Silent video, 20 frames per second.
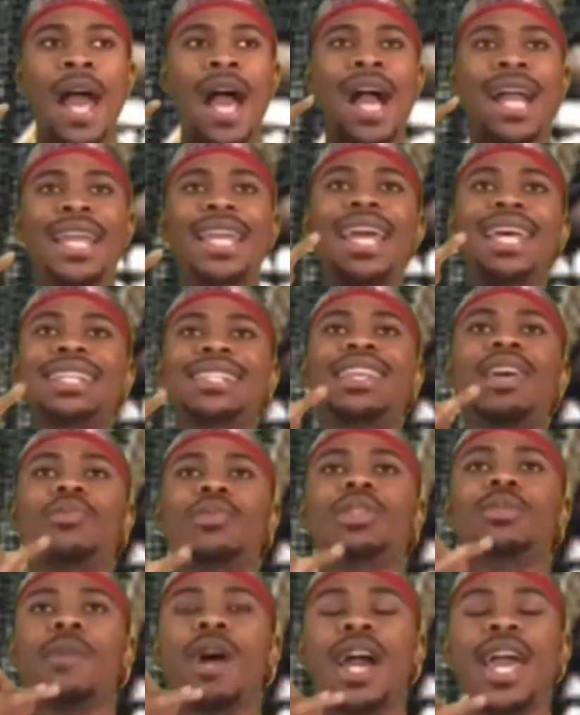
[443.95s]
I guess they
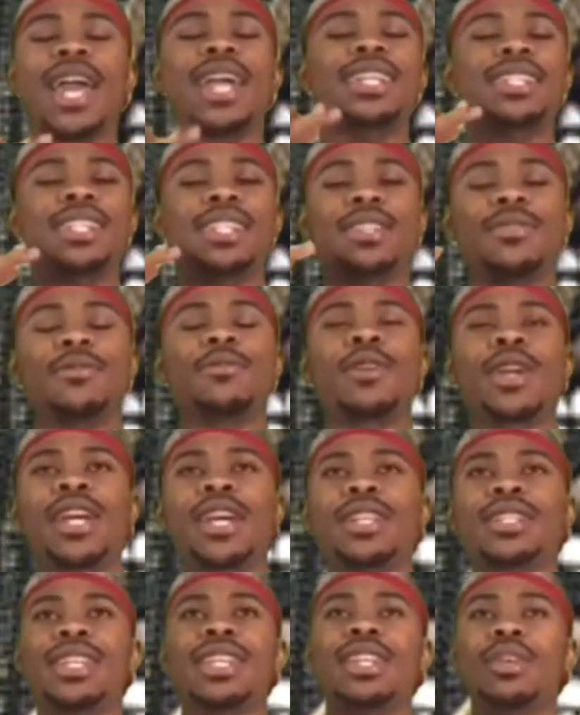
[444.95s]
was my ex's
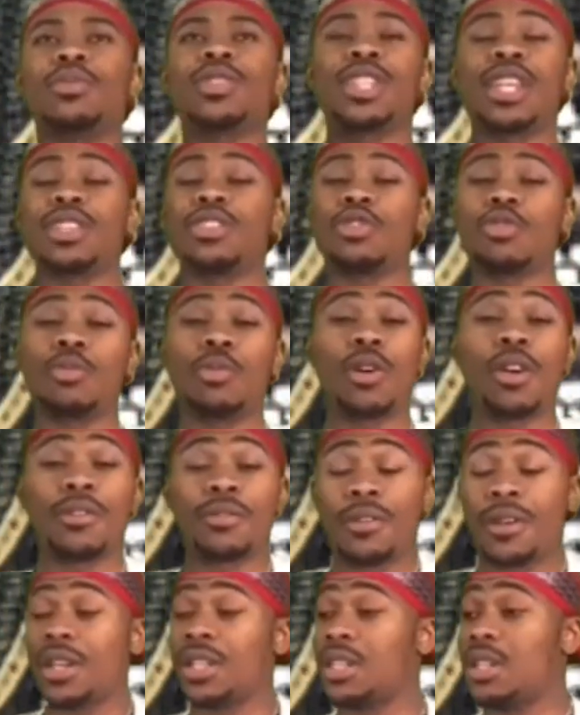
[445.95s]
friends, and it was their 2
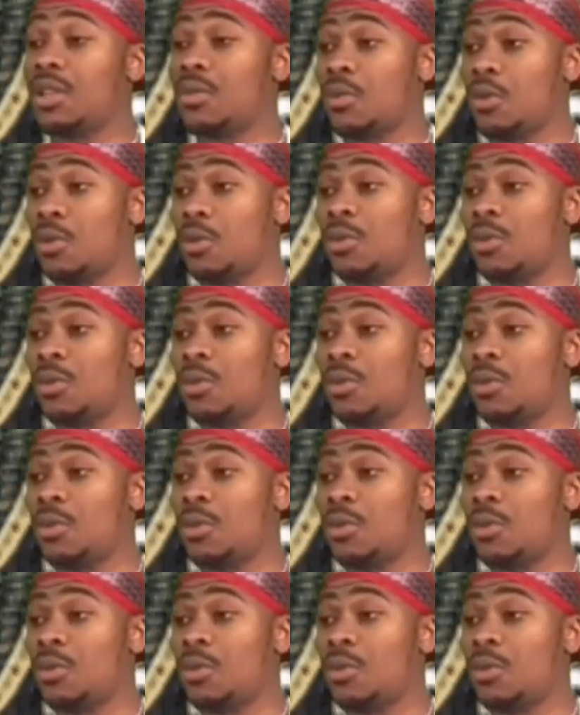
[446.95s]
boyfriends in